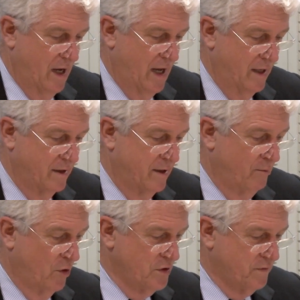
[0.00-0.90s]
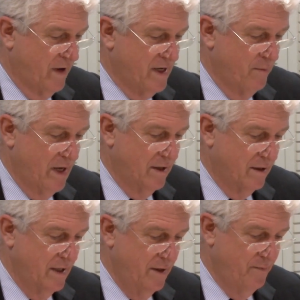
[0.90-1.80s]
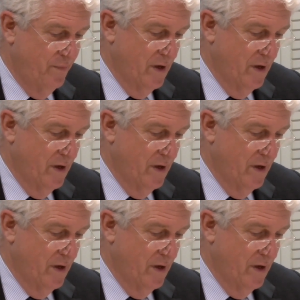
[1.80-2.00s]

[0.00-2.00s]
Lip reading: And most fundamentally,